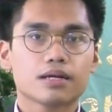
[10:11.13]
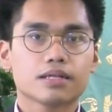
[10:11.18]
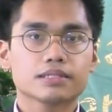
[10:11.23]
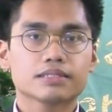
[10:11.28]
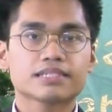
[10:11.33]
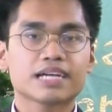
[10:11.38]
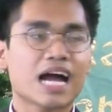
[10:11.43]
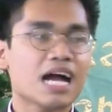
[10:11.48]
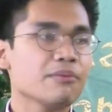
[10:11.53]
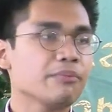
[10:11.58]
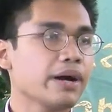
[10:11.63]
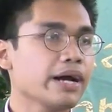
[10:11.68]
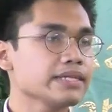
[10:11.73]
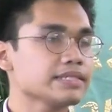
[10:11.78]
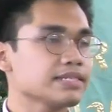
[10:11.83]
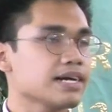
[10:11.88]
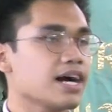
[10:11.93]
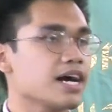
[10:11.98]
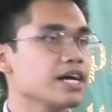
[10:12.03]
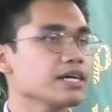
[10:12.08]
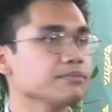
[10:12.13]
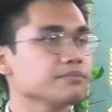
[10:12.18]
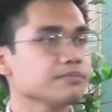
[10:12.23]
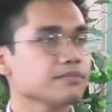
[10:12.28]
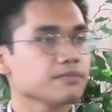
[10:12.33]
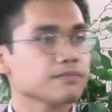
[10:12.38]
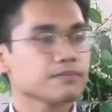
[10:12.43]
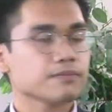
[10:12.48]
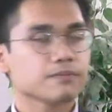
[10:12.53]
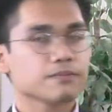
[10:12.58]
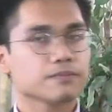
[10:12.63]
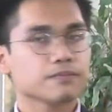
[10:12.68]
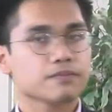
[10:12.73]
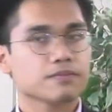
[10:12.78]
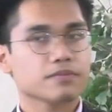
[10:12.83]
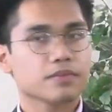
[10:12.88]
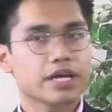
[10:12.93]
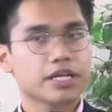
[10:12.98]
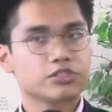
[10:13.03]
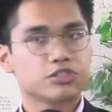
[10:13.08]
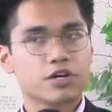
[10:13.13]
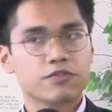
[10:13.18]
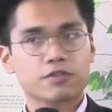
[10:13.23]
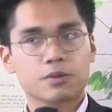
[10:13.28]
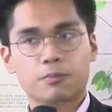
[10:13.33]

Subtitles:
time by time, they drift